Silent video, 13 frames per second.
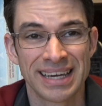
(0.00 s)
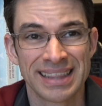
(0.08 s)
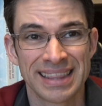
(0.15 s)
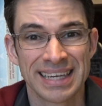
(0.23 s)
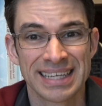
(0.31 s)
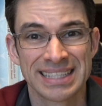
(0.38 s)
I
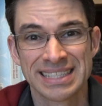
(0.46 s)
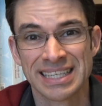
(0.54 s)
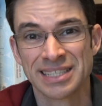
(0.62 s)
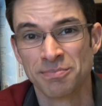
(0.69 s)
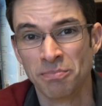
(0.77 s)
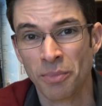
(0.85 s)
think it
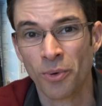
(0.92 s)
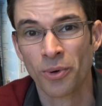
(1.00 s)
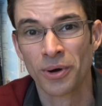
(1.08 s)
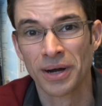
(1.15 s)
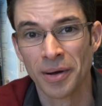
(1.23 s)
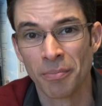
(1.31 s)
says
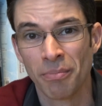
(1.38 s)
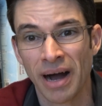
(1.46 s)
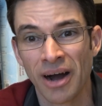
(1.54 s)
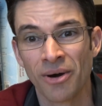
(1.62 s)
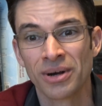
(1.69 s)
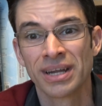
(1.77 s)
more
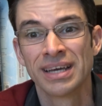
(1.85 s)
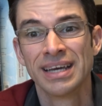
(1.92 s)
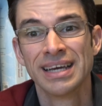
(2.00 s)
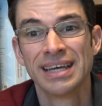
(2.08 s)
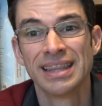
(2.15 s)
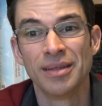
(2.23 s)
about
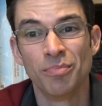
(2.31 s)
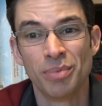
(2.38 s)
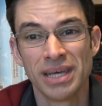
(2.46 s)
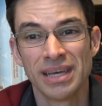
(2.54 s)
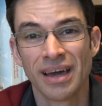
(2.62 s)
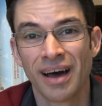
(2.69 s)
the
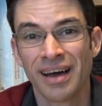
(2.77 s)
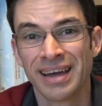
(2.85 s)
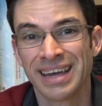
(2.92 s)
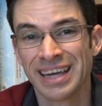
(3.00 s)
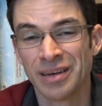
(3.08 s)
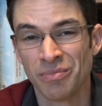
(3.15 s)

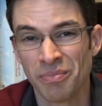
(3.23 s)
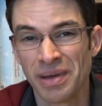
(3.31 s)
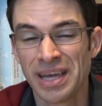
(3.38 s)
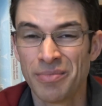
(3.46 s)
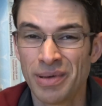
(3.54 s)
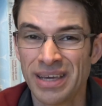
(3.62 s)
PI and
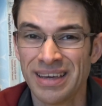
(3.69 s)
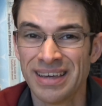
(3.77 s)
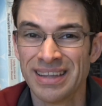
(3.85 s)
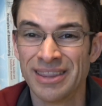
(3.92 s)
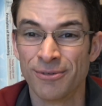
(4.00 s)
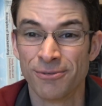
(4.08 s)

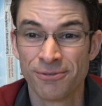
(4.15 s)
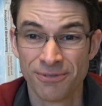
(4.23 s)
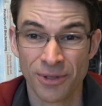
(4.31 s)
maybe the,